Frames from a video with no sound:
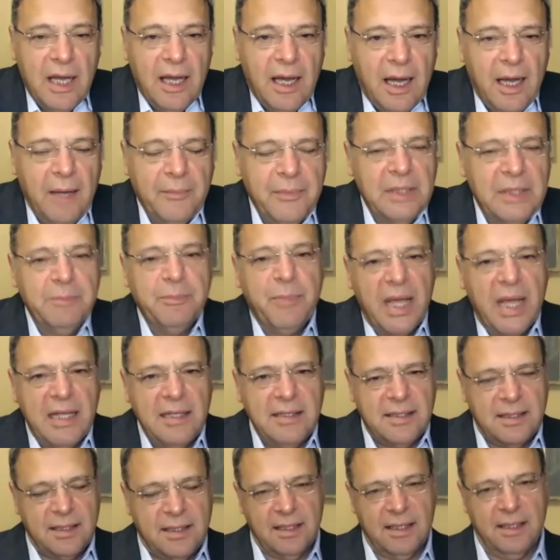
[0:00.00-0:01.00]
I mean,
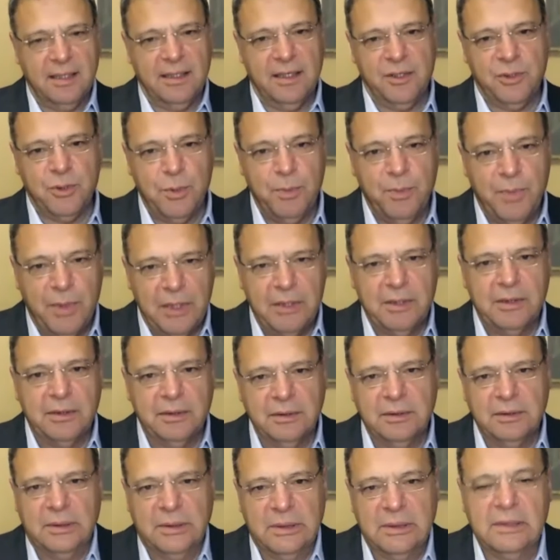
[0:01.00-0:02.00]
basically, to
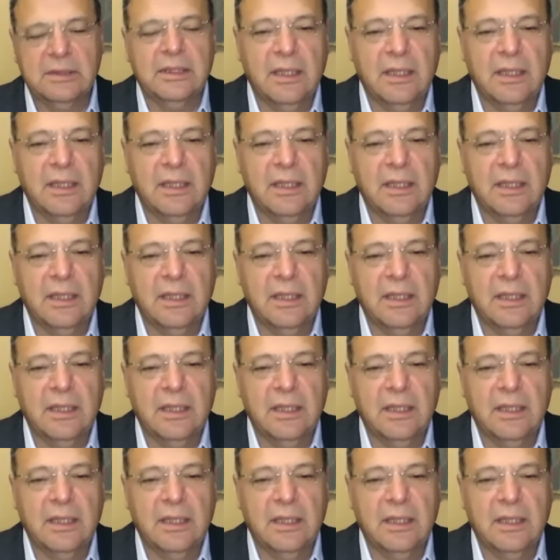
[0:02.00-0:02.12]
build